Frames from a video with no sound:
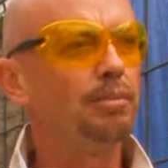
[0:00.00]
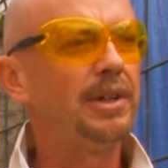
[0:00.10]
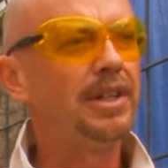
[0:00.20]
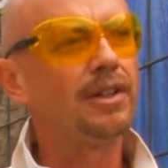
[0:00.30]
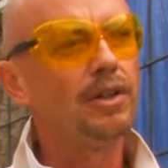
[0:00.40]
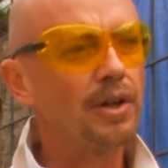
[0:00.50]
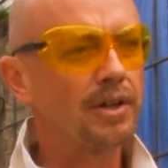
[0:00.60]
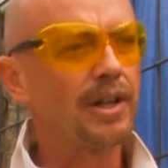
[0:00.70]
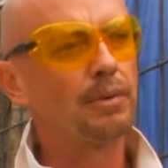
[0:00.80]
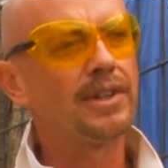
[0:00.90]
be, and the longer
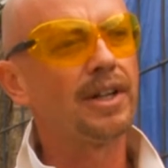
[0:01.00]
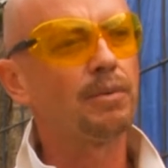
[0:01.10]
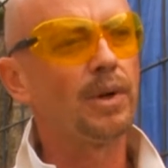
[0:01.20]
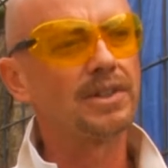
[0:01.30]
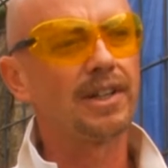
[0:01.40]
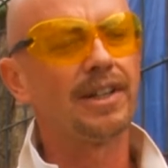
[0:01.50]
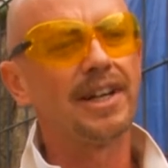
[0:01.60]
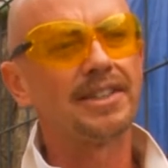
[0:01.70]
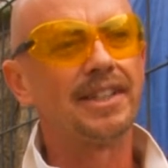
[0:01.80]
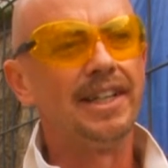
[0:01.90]
that retaining wall is going to
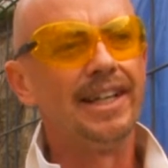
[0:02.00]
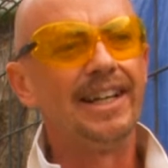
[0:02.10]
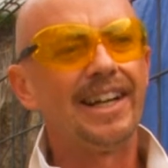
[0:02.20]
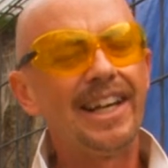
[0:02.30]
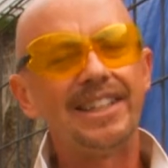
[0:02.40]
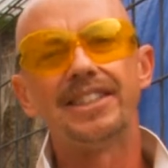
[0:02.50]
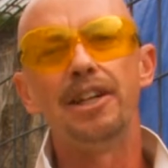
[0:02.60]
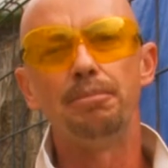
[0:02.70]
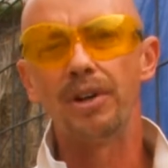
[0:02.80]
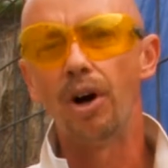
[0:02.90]
last. I hate to say
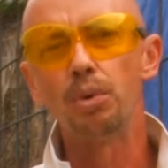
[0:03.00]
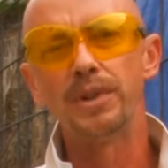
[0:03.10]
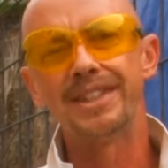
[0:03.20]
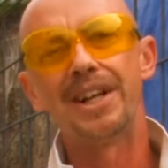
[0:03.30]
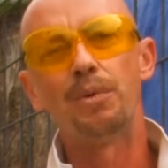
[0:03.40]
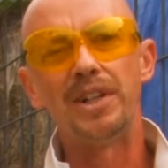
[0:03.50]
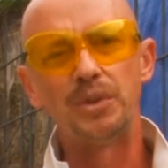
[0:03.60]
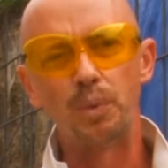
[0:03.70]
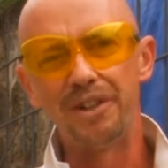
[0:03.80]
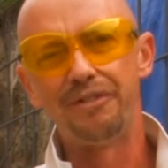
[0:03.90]
it, but all retaining walls
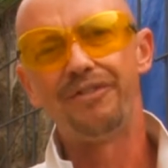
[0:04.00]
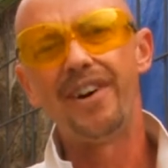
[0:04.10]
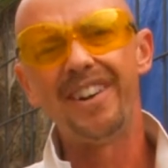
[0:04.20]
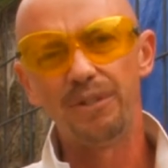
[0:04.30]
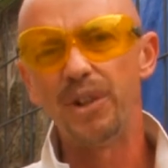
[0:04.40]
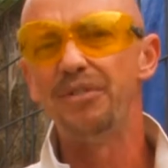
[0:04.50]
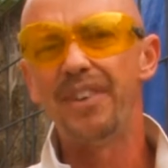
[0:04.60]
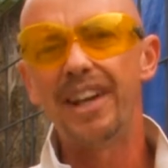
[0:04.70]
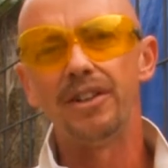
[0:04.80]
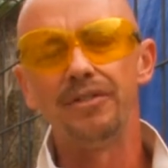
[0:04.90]
will
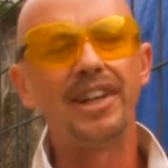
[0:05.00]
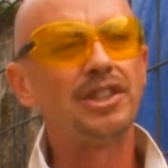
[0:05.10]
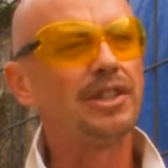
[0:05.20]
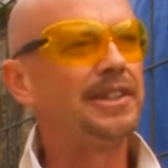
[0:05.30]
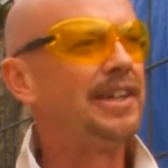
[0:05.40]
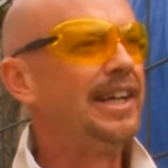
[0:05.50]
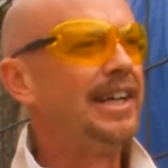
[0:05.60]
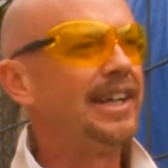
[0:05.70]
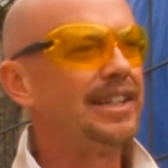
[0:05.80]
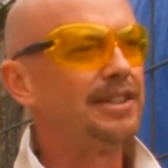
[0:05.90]
fail eventually.
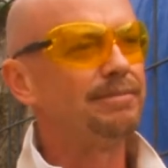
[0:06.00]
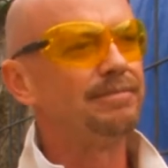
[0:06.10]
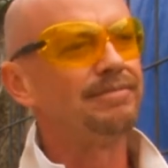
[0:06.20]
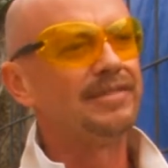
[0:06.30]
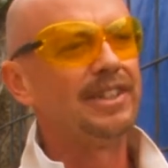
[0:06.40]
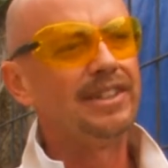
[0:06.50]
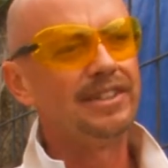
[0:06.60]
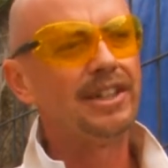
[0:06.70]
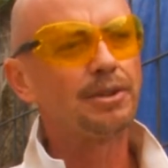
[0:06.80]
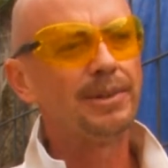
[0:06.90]

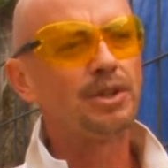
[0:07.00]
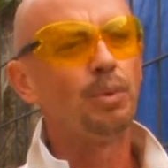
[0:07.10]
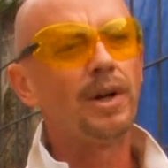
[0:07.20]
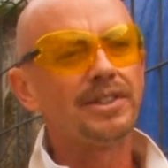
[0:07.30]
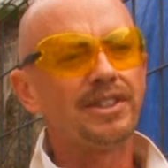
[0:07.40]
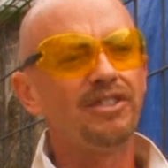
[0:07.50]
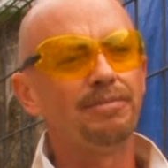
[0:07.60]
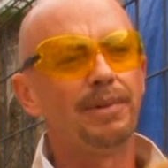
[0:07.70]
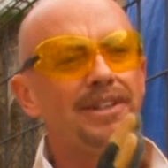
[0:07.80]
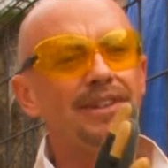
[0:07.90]
Not so much the wall itself,
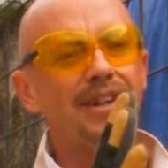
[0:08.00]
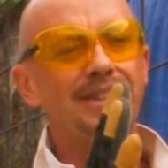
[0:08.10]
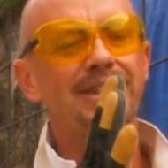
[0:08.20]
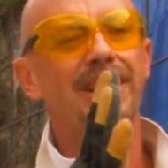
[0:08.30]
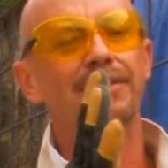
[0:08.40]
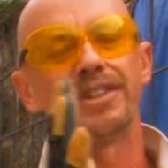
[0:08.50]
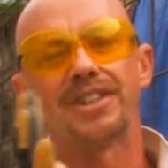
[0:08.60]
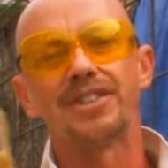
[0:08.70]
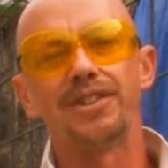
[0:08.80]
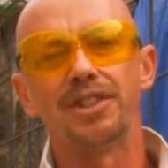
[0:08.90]
but eventually everything
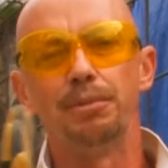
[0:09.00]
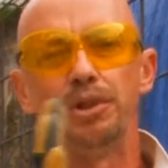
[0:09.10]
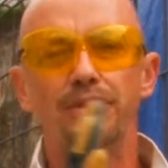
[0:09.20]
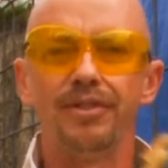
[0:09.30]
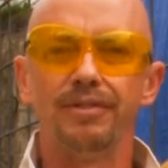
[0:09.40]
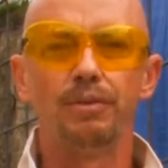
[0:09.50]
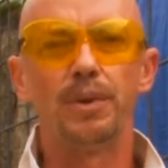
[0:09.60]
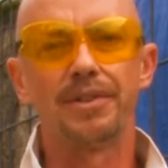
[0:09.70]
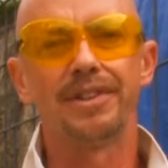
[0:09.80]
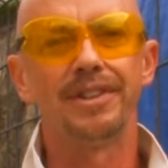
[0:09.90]
starts to move
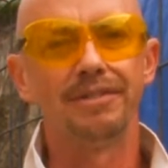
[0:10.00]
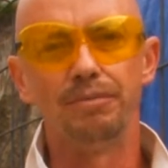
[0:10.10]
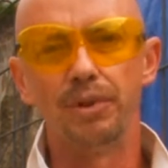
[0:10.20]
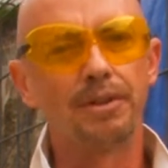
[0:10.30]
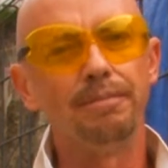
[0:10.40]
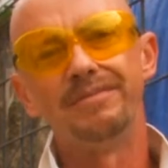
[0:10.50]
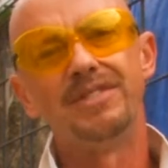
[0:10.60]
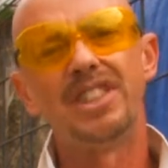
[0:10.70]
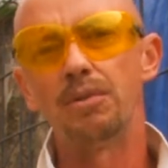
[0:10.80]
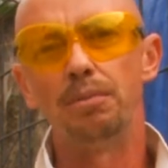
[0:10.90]
with the
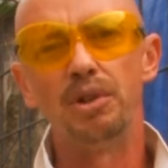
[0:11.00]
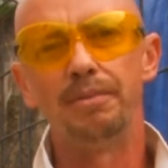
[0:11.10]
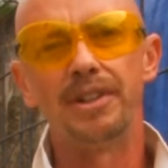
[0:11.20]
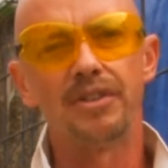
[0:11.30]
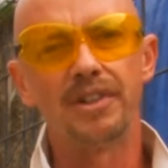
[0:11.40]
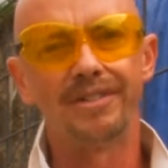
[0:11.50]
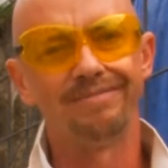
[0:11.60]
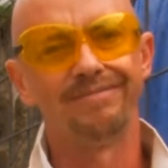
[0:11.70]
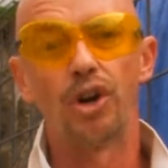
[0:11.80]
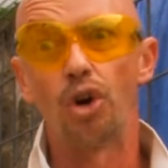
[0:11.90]
general movement of the
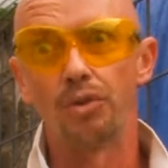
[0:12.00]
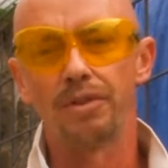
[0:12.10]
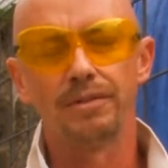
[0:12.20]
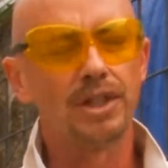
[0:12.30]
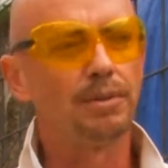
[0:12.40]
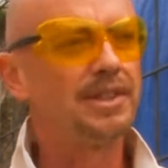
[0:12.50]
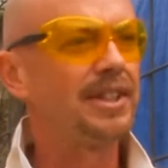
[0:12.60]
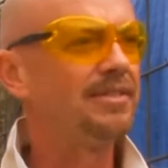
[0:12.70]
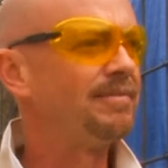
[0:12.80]
earth, shall we say.